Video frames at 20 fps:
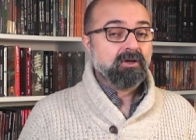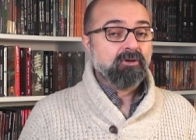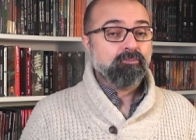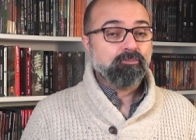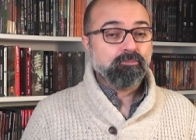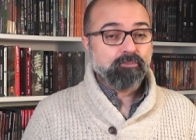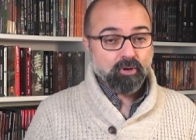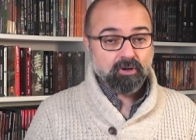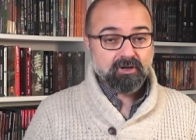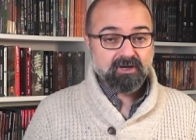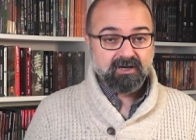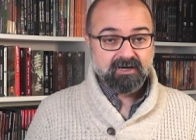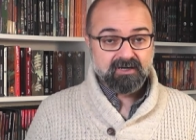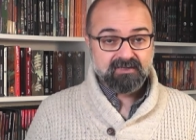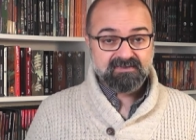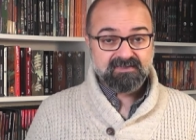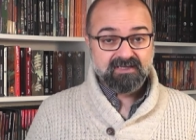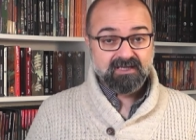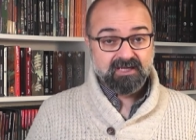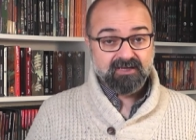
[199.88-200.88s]

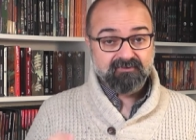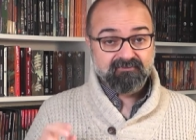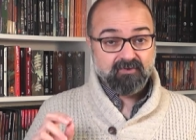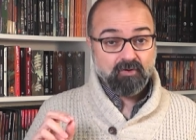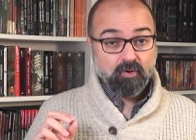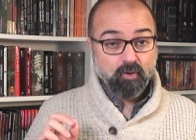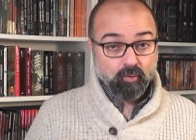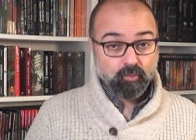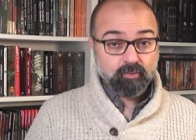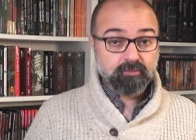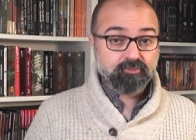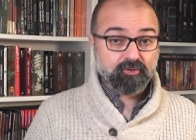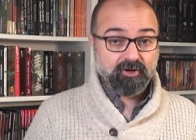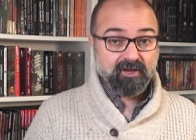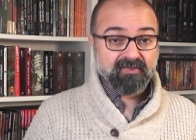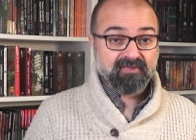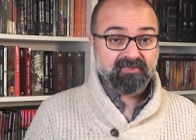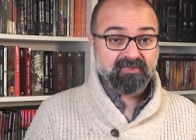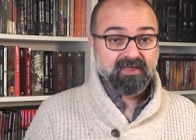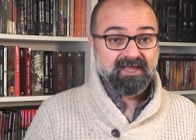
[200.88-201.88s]
Boggards have whole
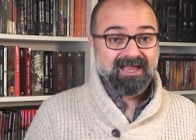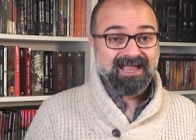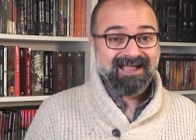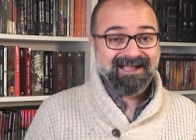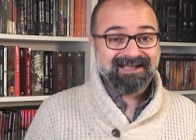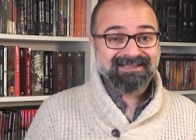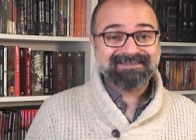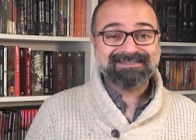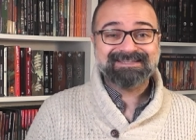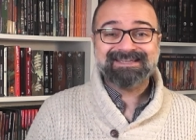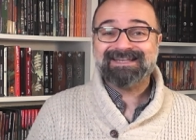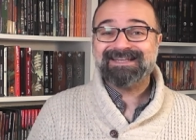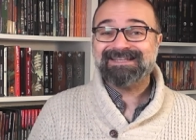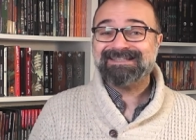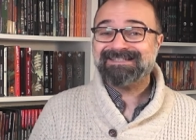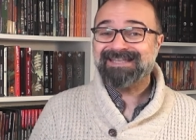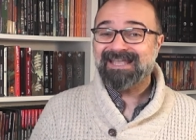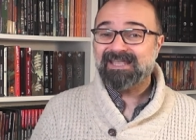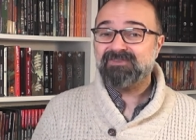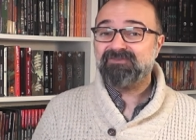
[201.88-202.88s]
breath and get a
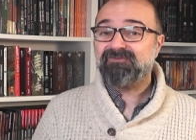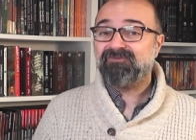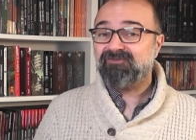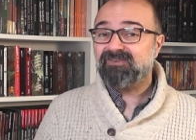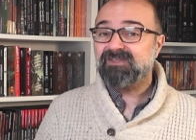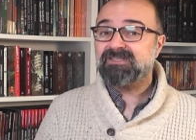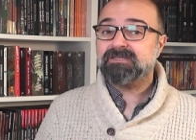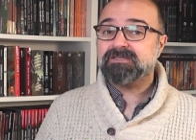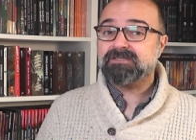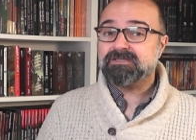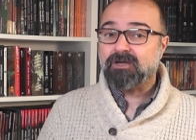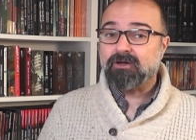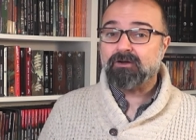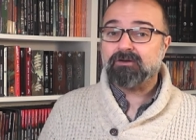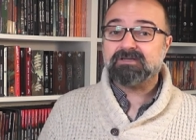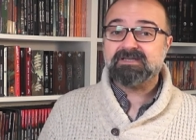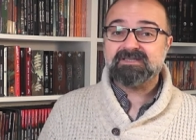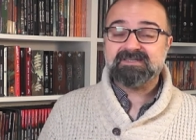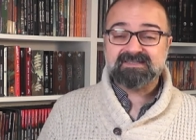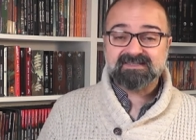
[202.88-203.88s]
10 feet
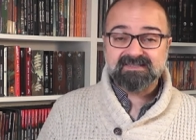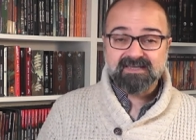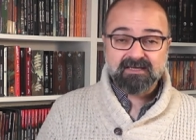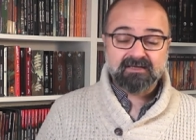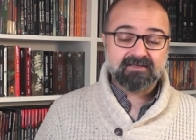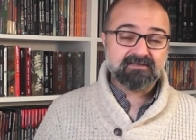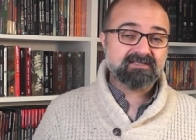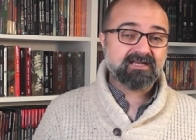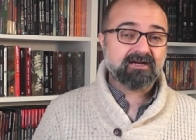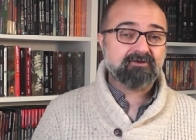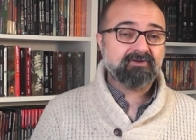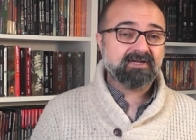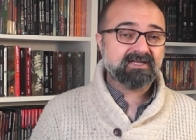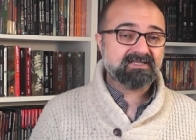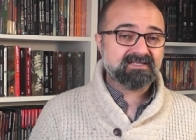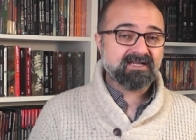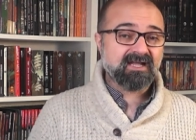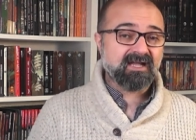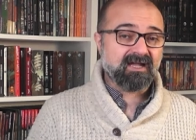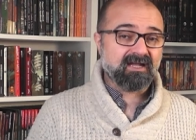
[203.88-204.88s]
long secondary
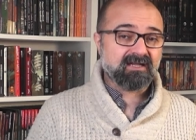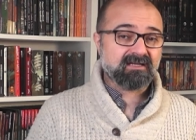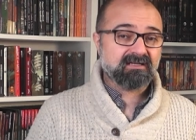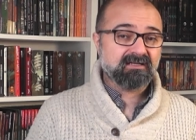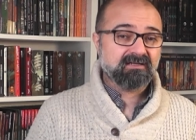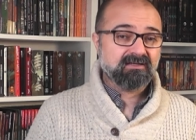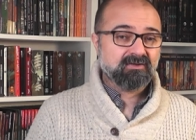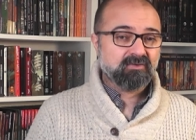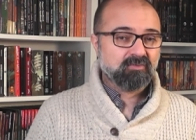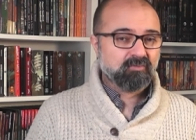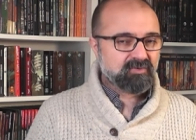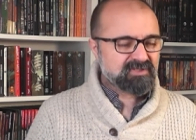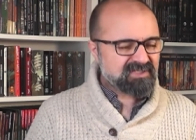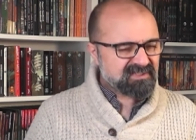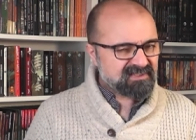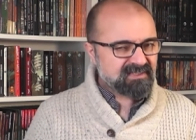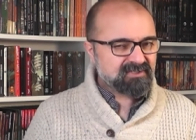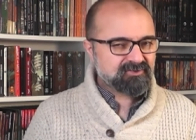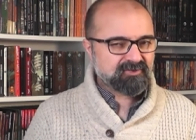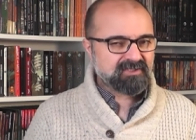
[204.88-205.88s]
attack, which is
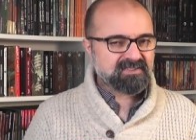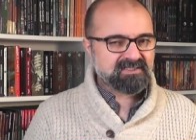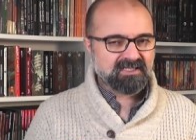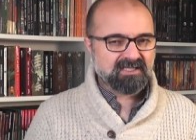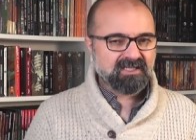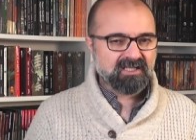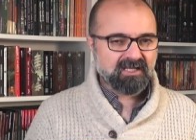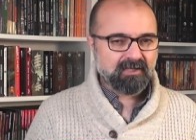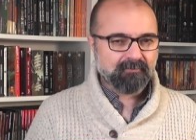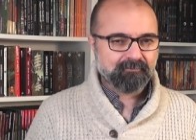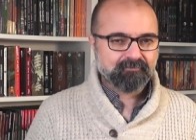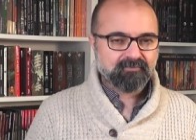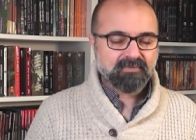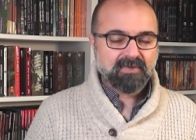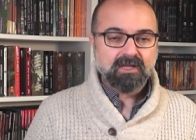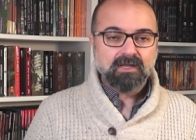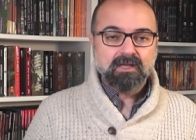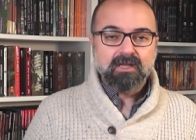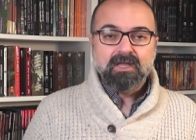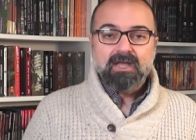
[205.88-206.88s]
interesting here.
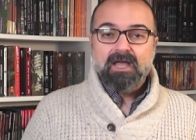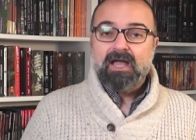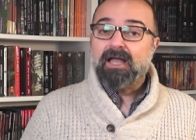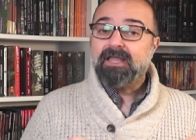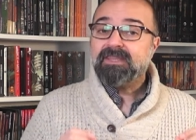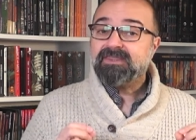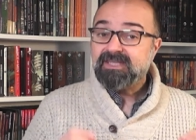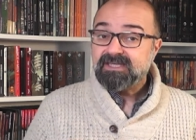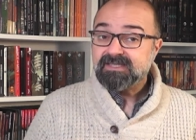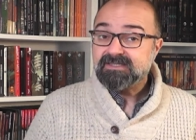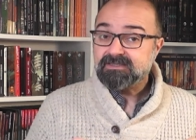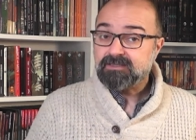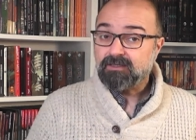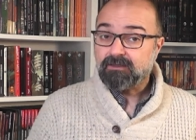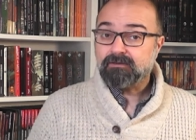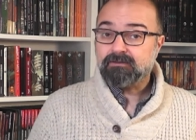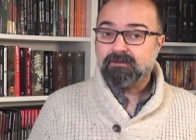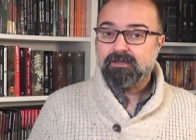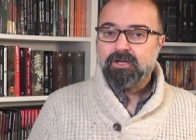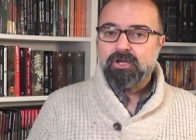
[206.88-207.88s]
This
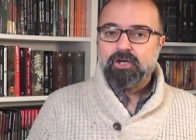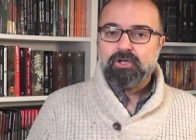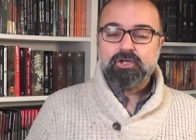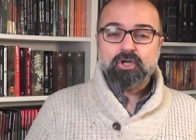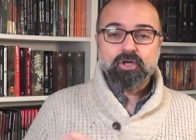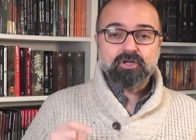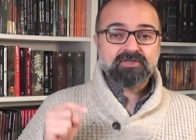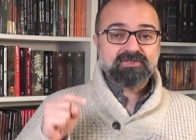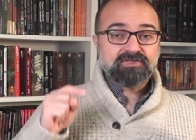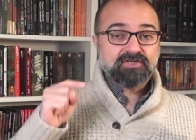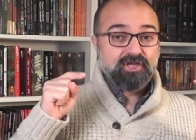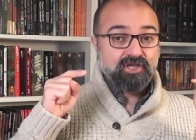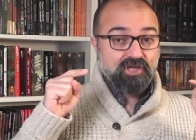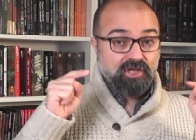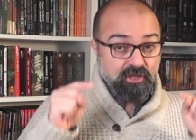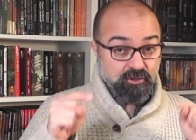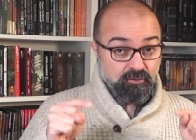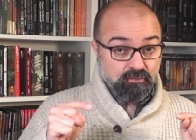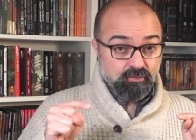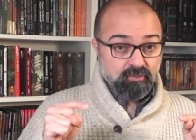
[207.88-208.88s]
tongue locks
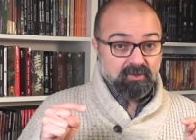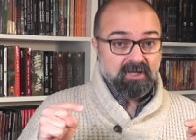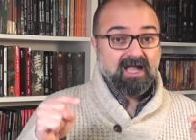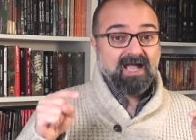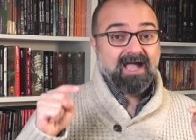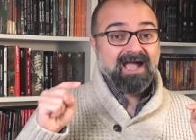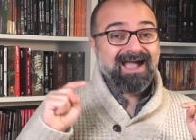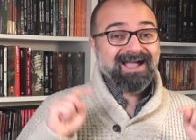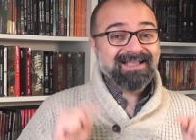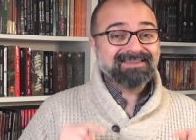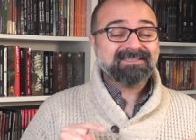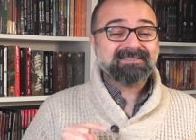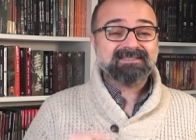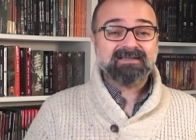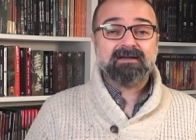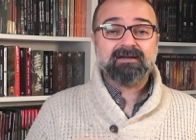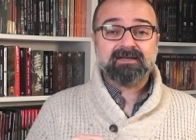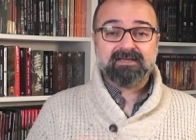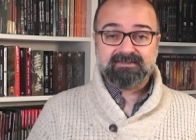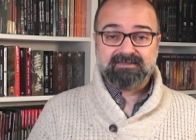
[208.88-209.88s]
you and the
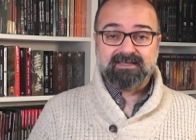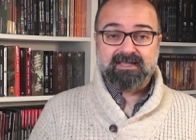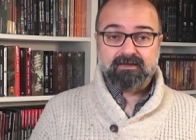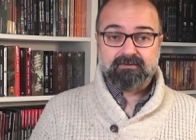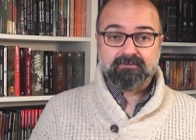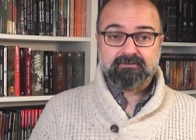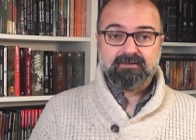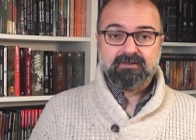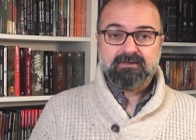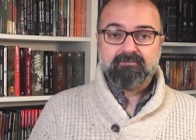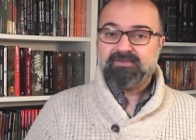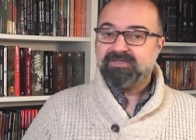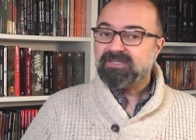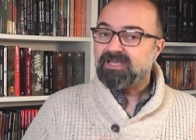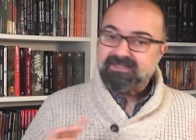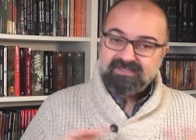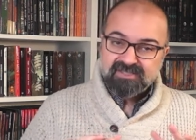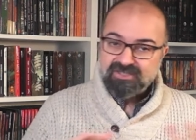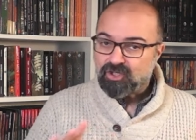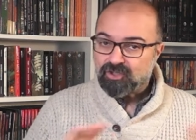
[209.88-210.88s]
target down, but
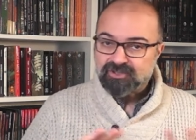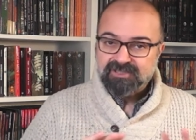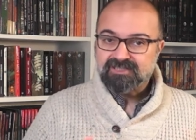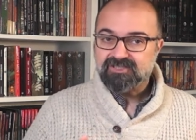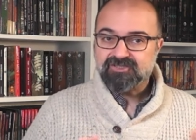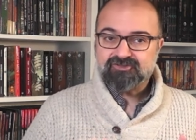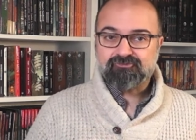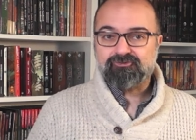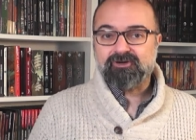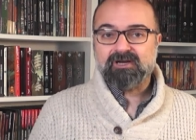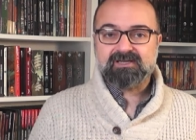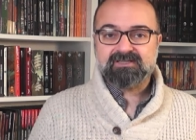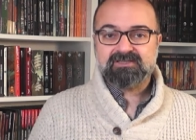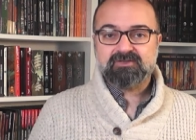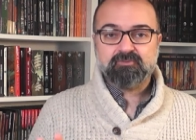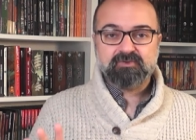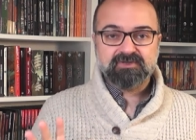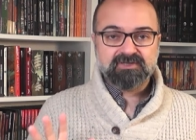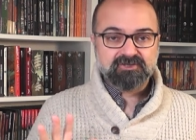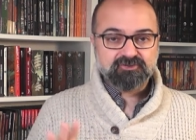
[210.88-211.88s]
does not interact
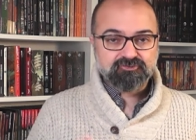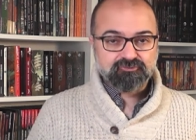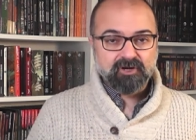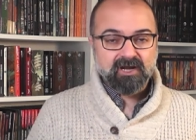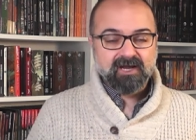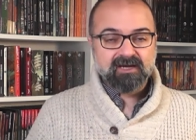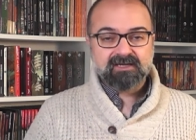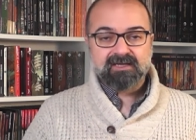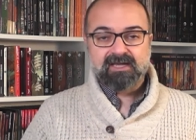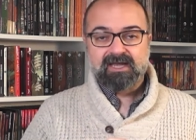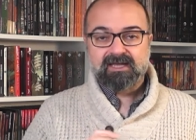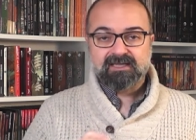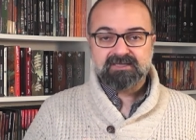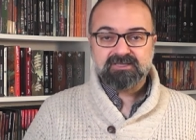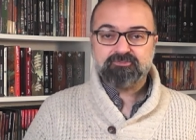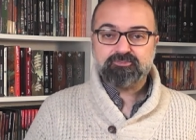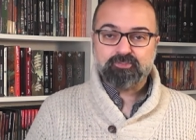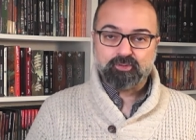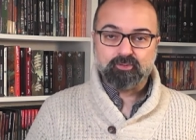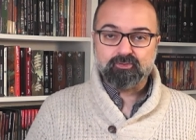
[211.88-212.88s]
with the drag and
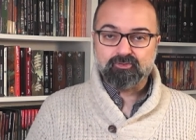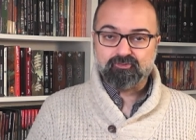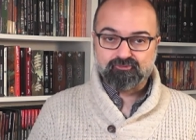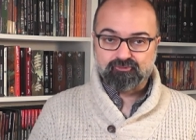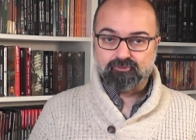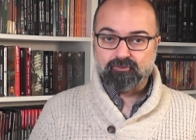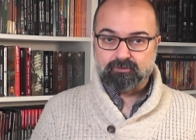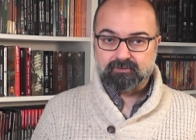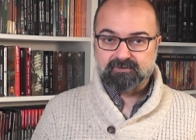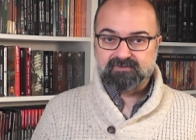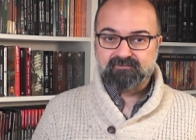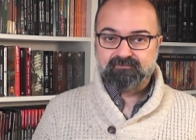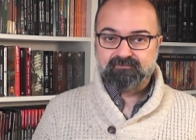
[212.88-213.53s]
pull rules,